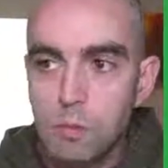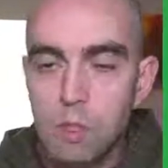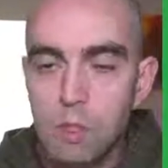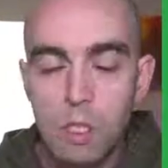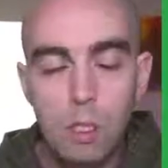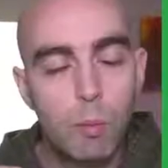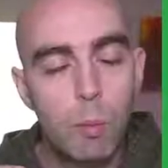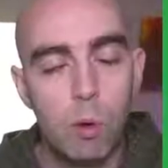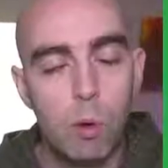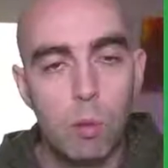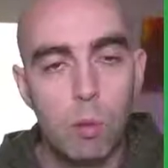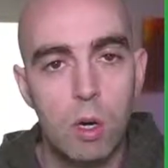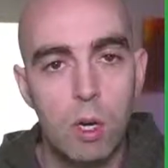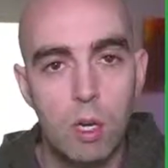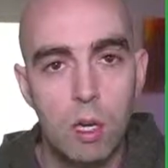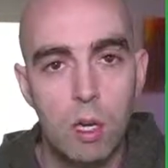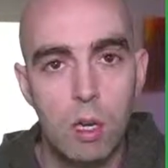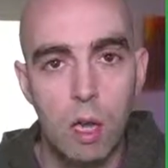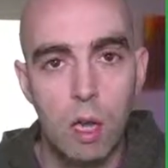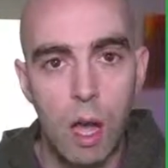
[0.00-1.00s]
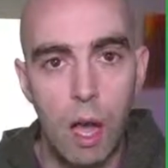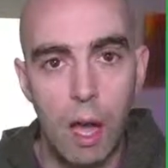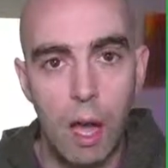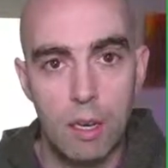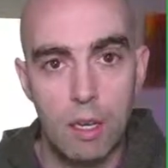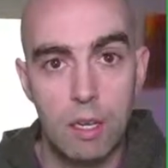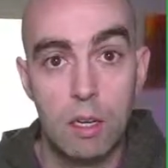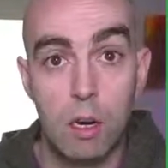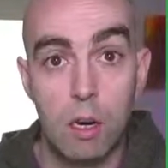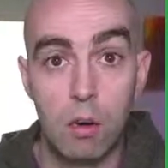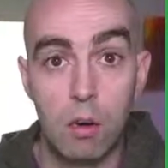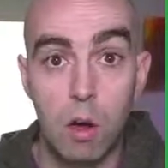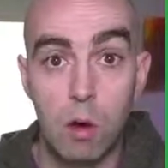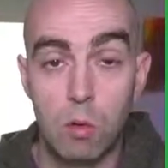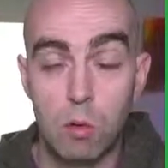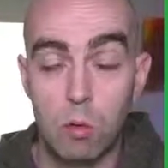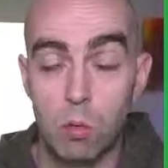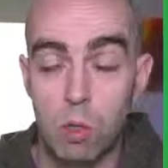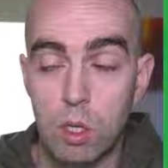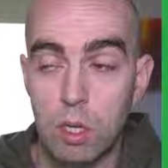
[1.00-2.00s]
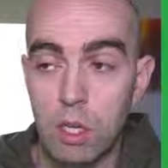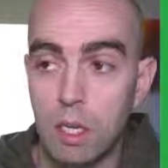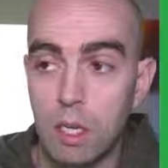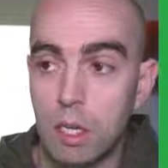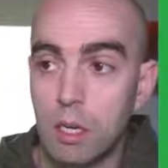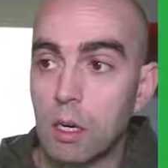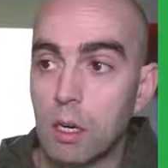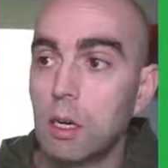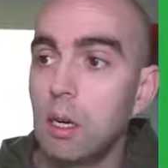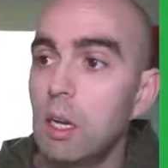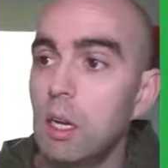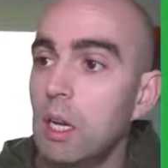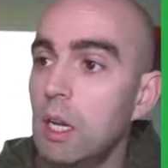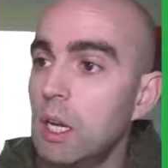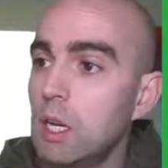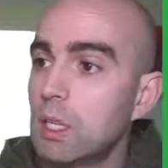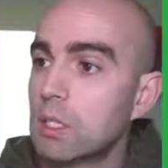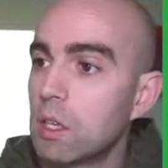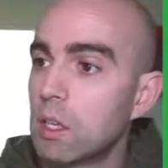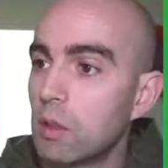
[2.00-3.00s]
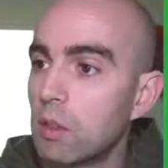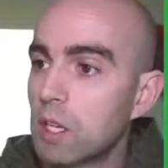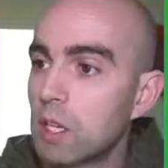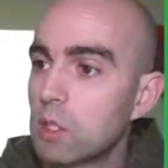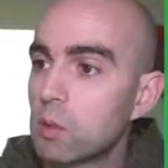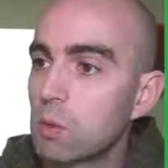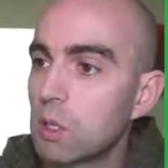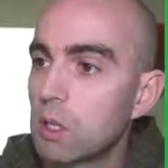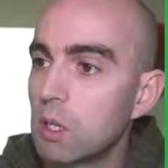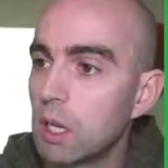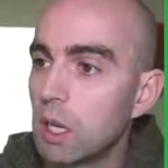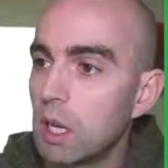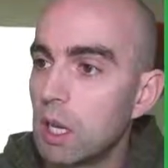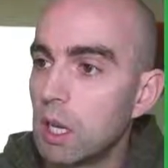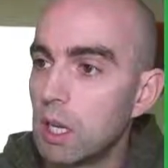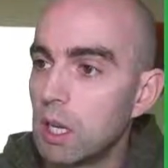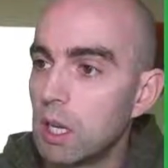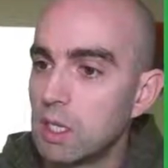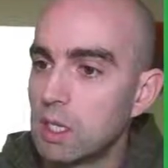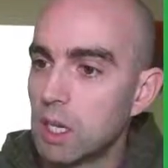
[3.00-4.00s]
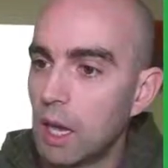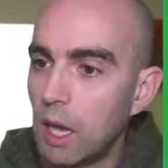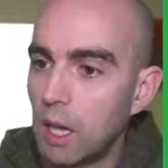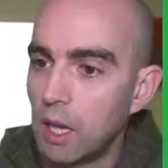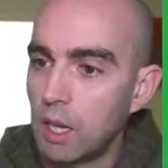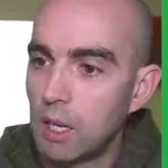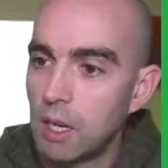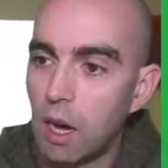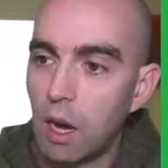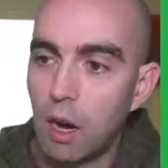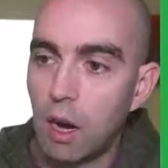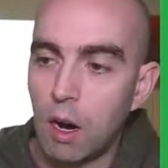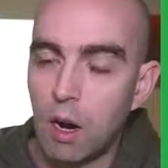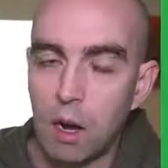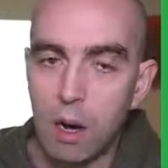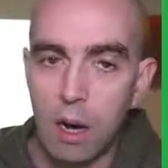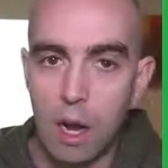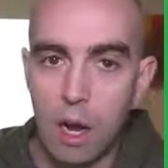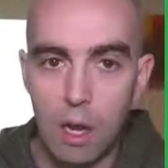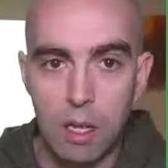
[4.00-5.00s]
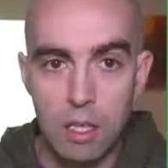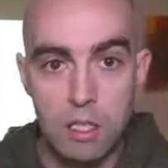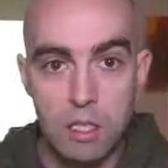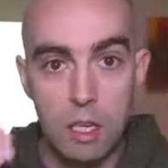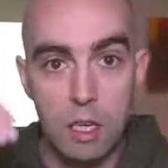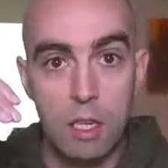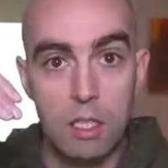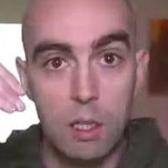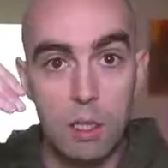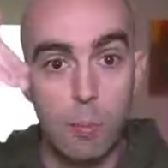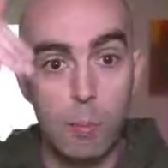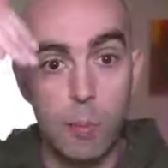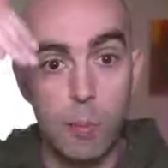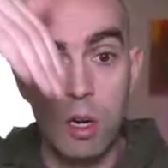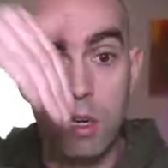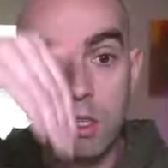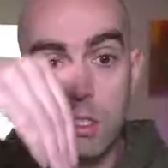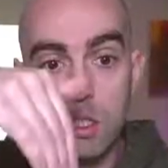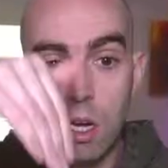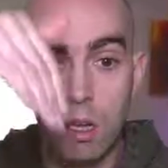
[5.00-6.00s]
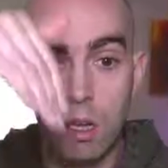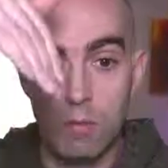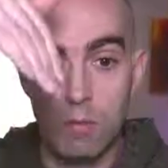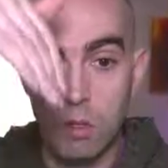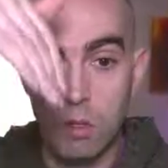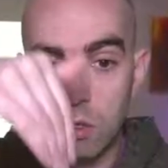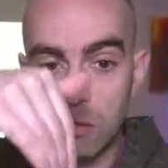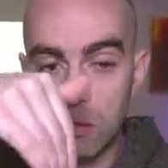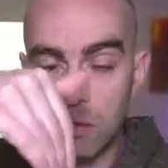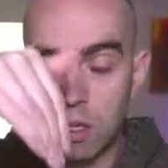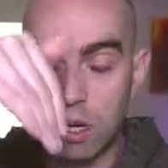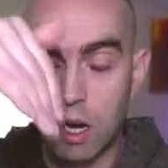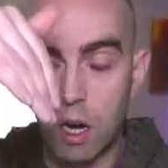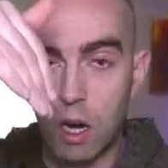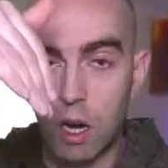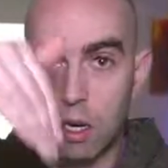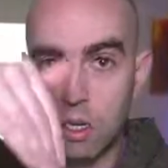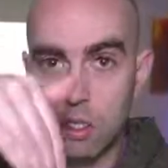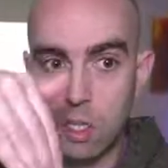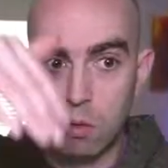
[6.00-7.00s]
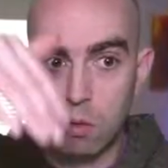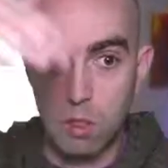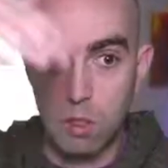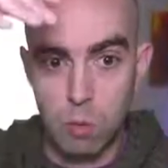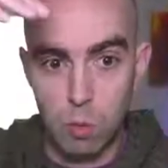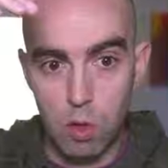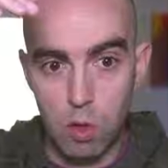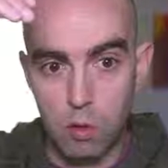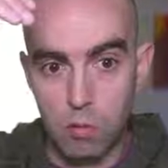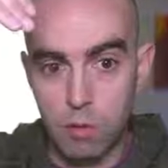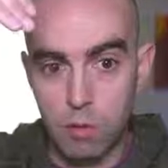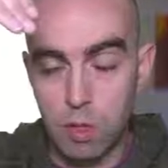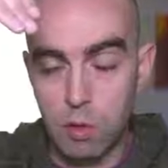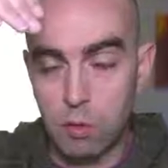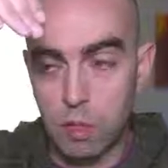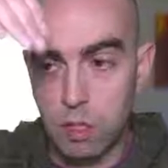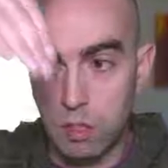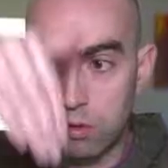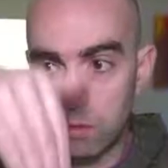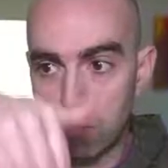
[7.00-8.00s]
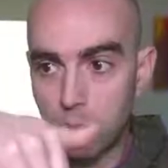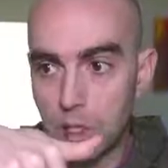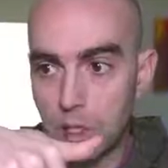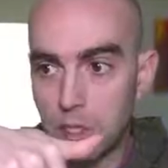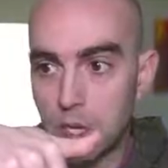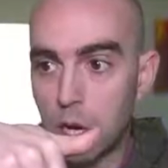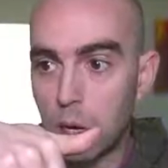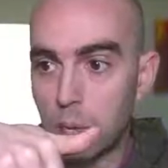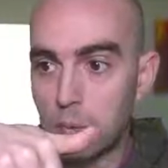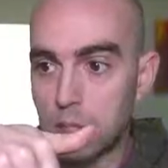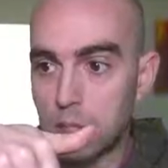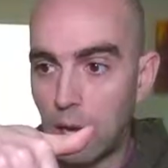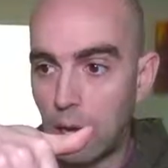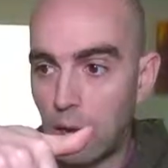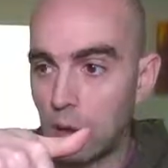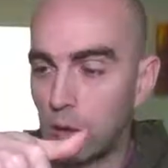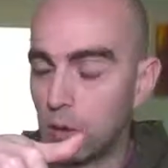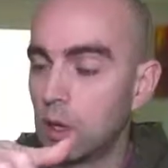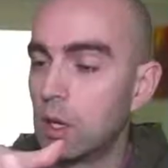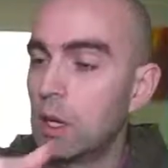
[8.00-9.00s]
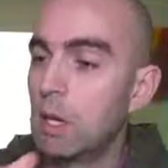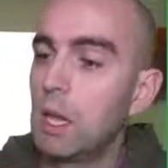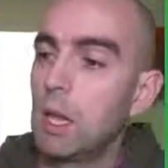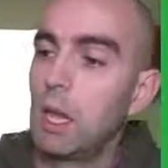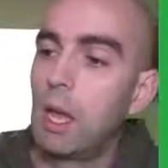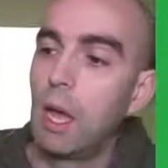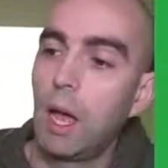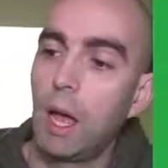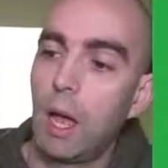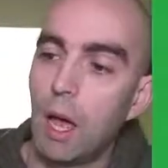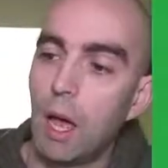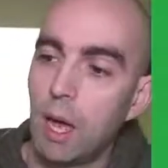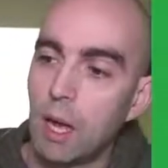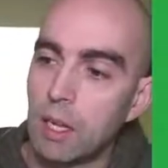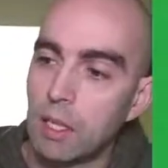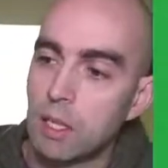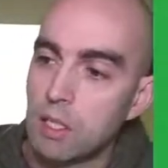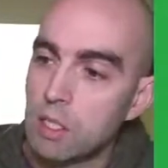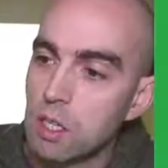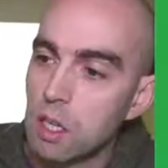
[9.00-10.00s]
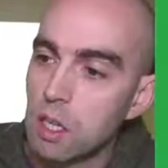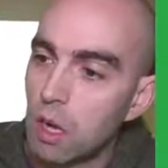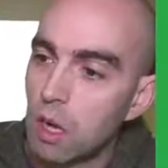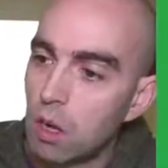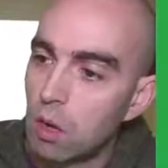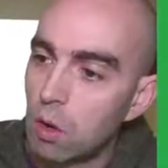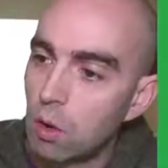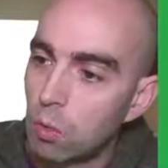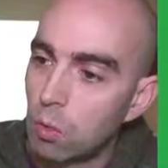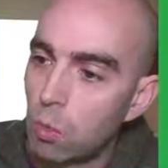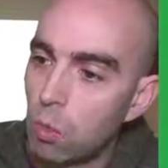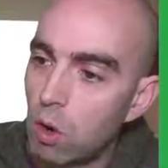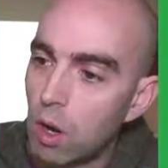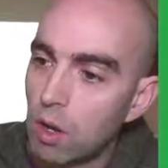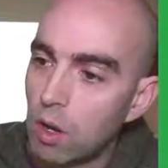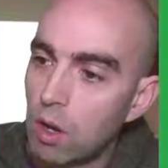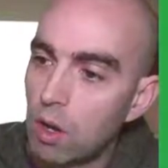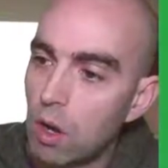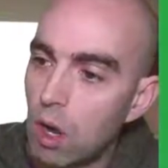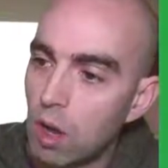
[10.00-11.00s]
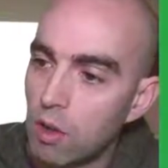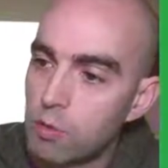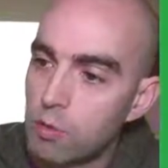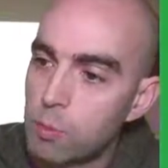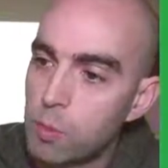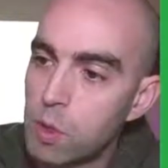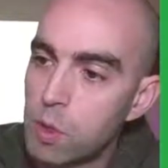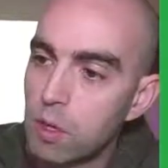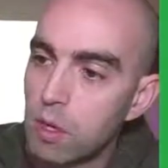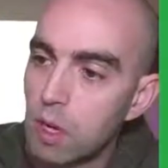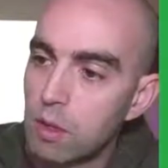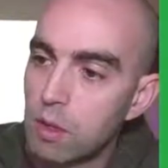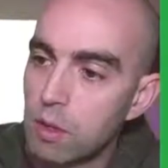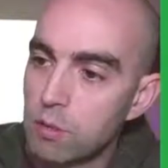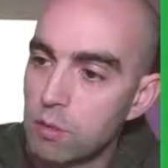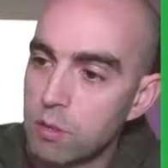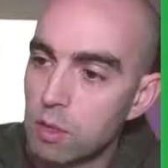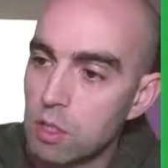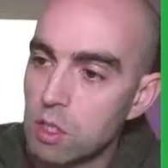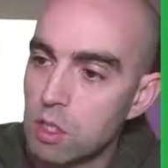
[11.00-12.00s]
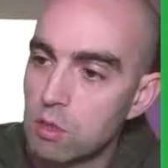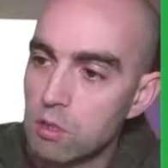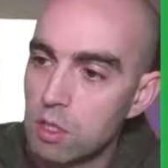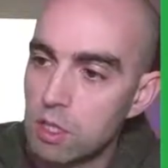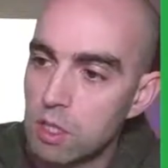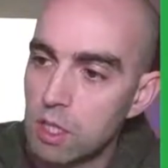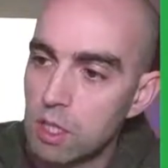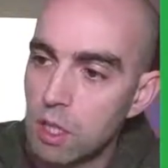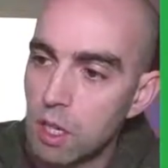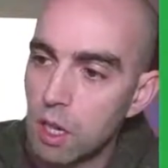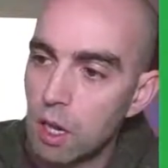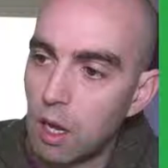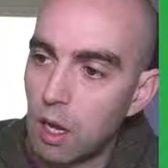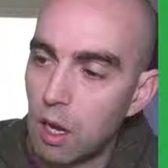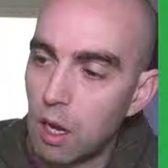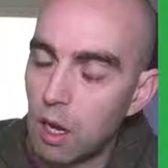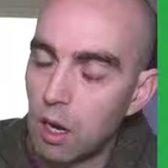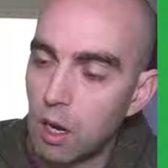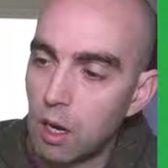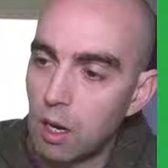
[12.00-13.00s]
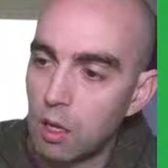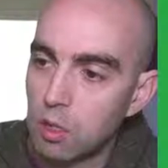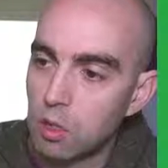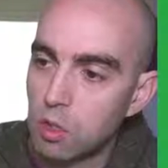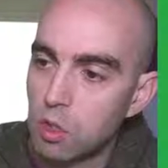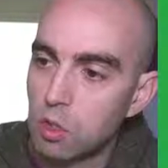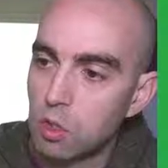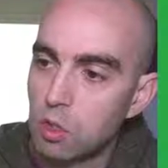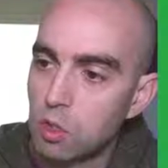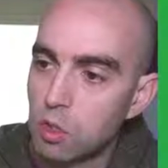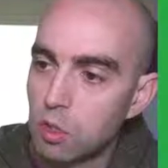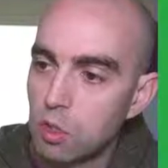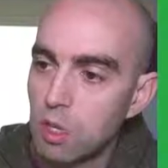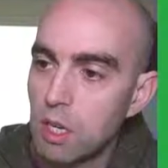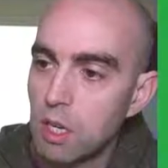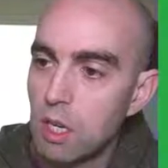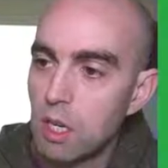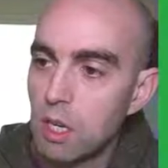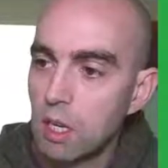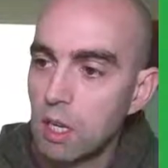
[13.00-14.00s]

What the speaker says: but we're going to add in our own one here. So this one is a car, and it's a bird's eye view of a car. So we're viewing it from the top down. And what I've put on the front of it are 3